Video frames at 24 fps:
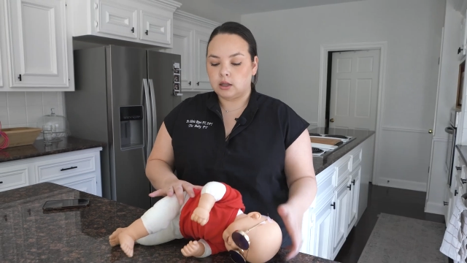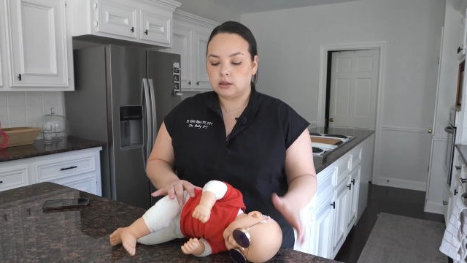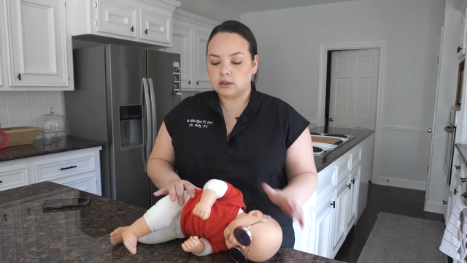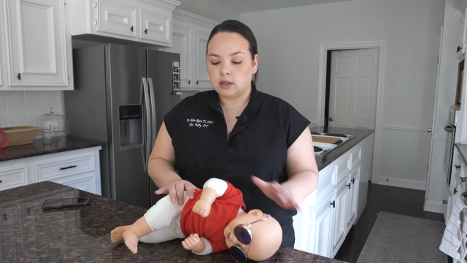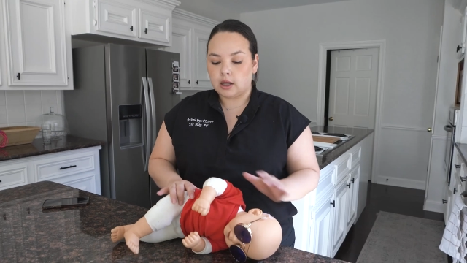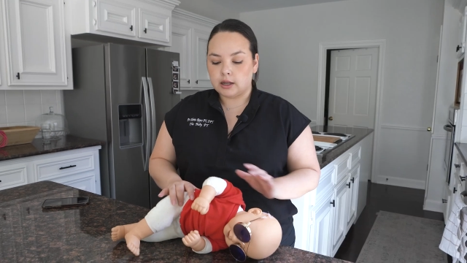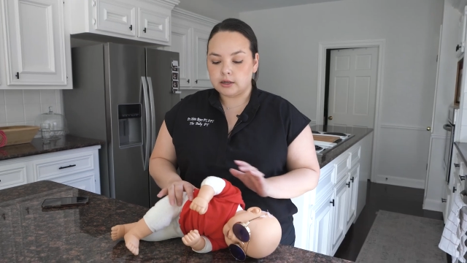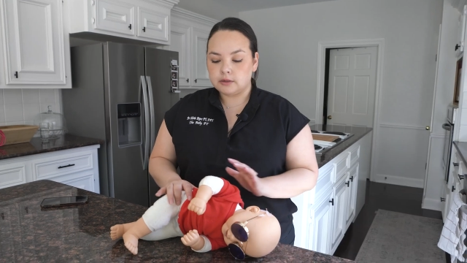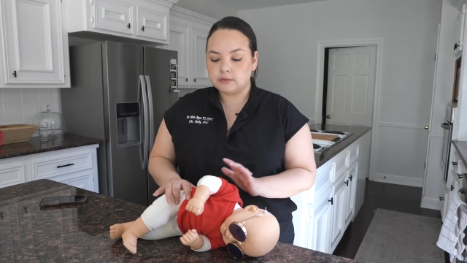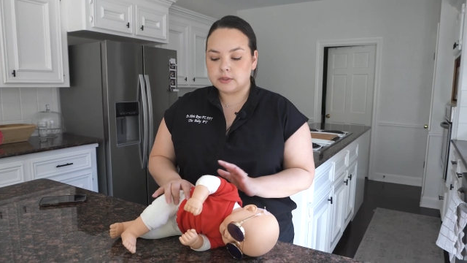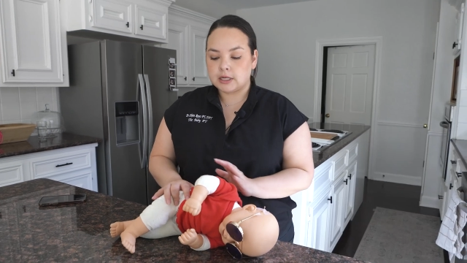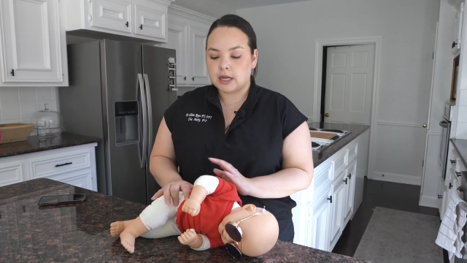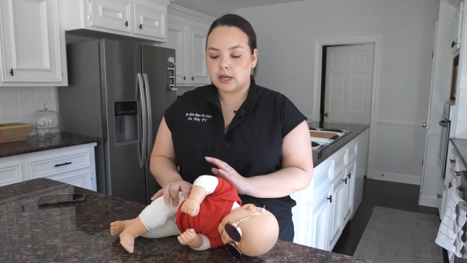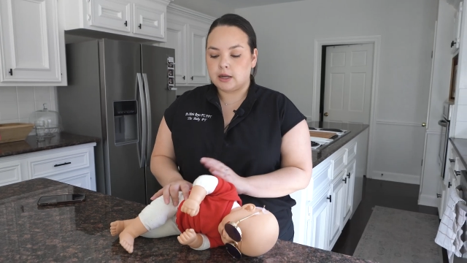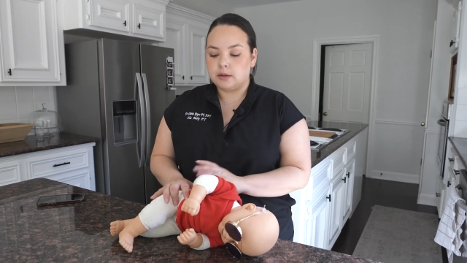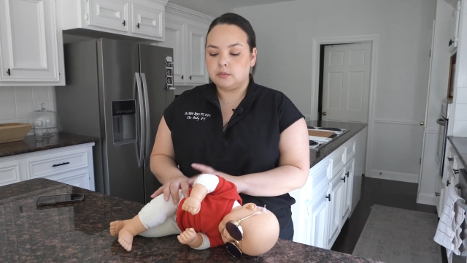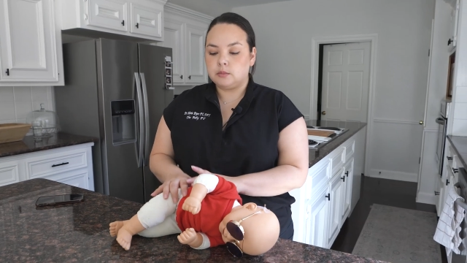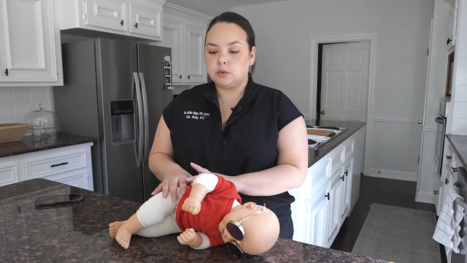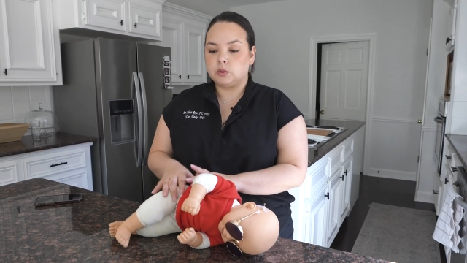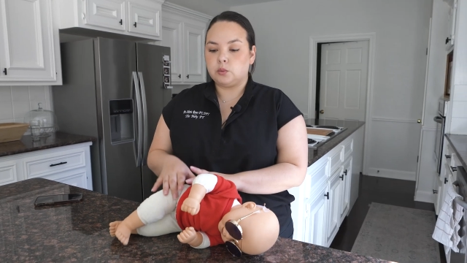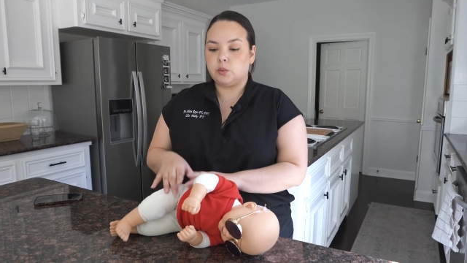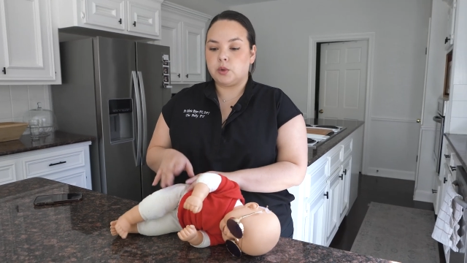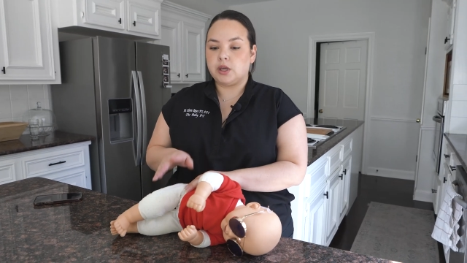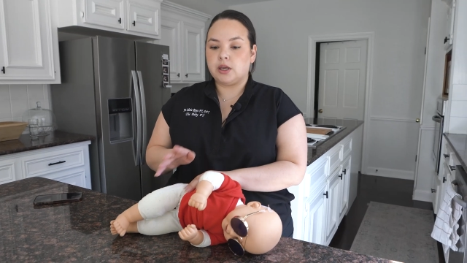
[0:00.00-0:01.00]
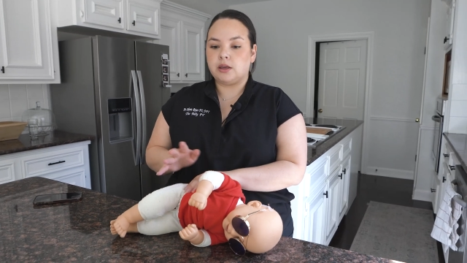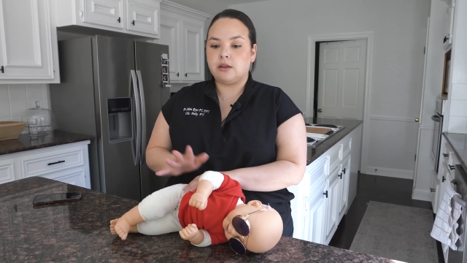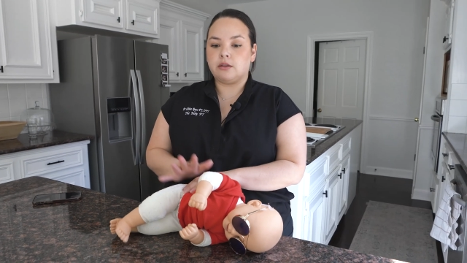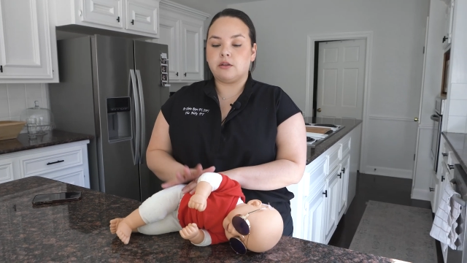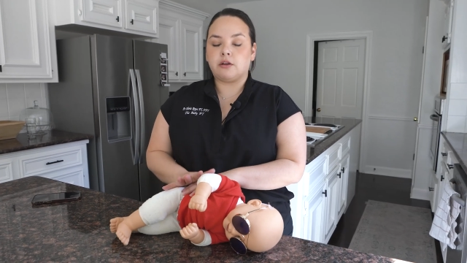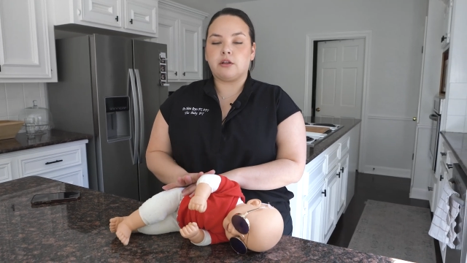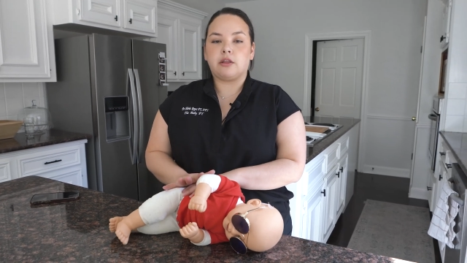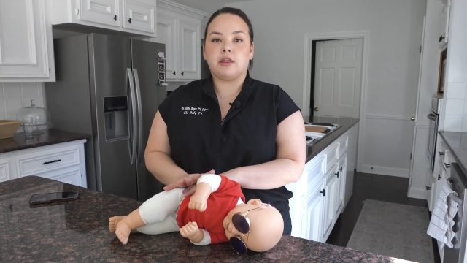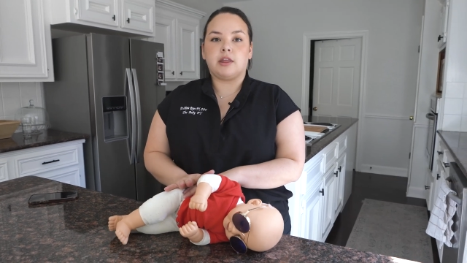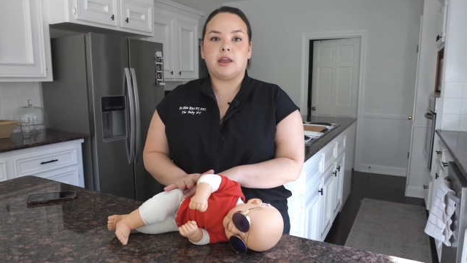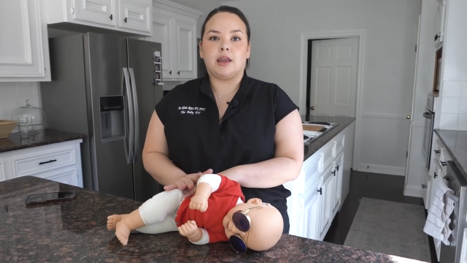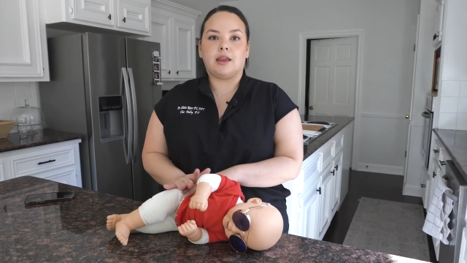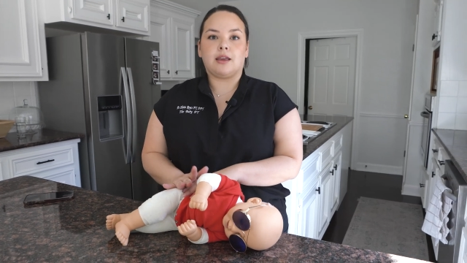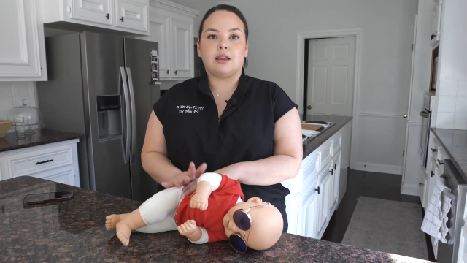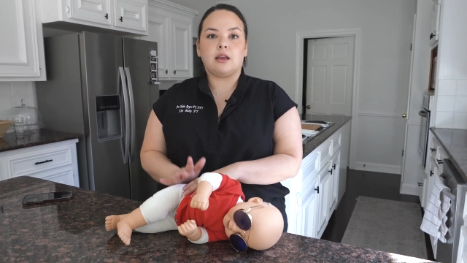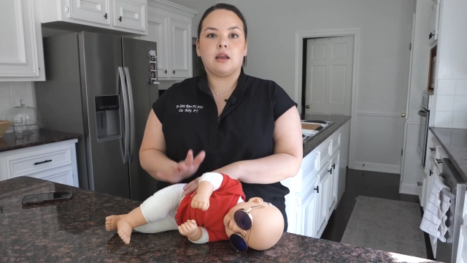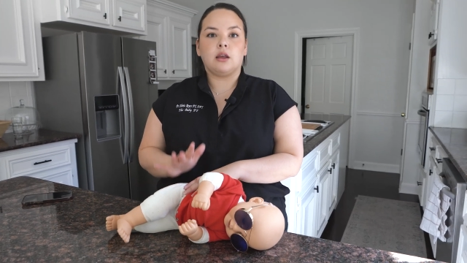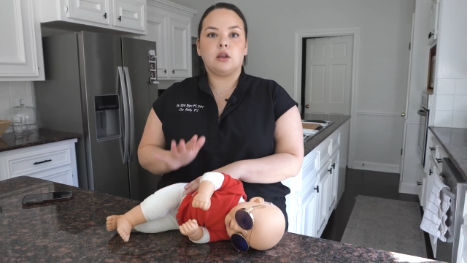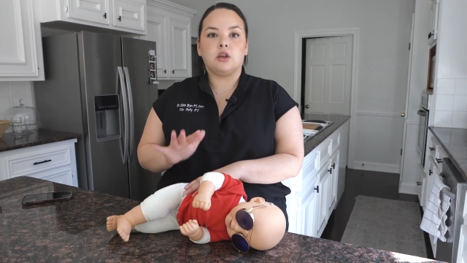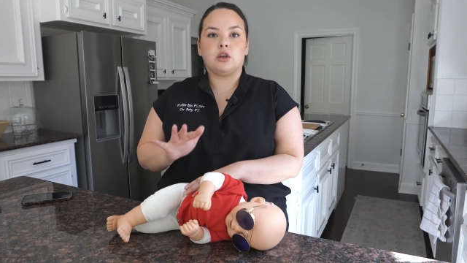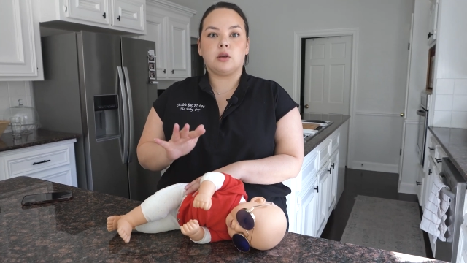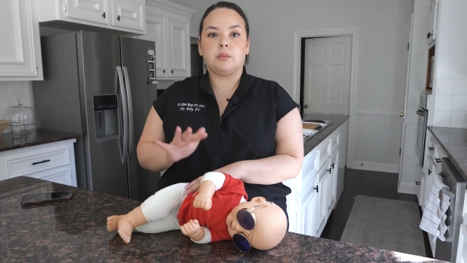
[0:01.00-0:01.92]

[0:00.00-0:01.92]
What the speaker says: lot of times we either think